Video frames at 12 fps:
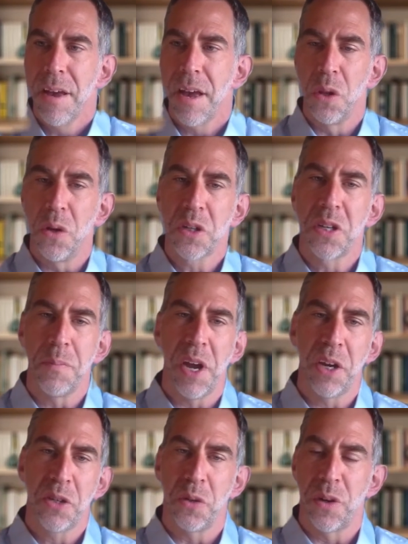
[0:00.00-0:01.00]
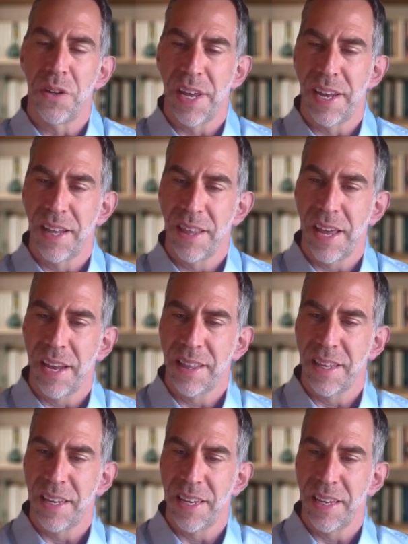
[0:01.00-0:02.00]
look to make sure that
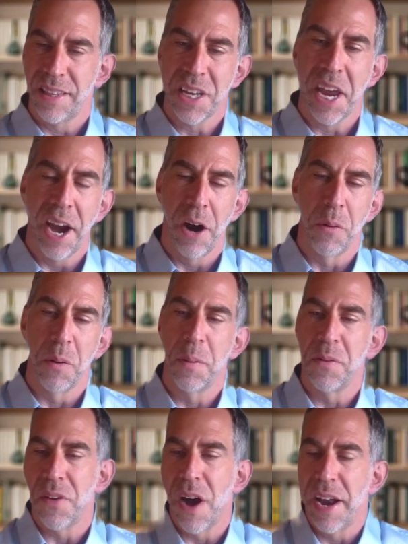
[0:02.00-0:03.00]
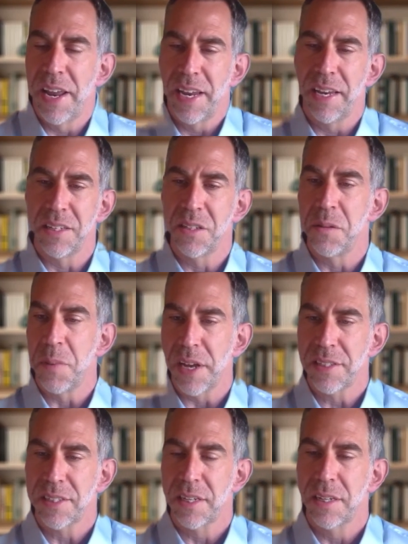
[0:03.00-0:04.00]
the care we're providing is the
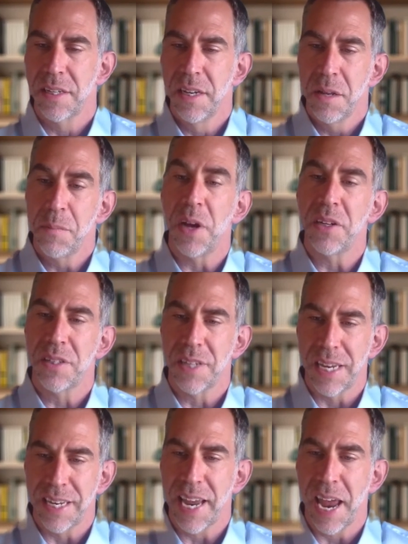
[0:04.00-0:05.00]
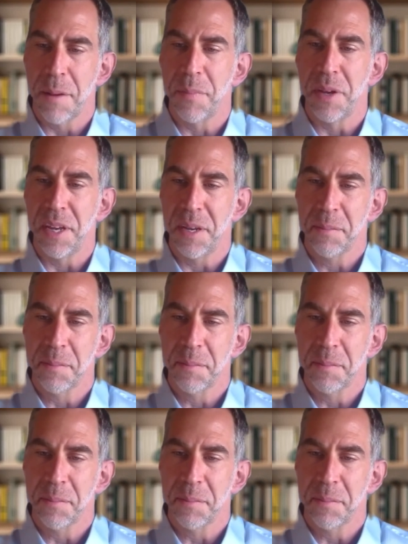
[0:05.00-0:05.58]
best it can be.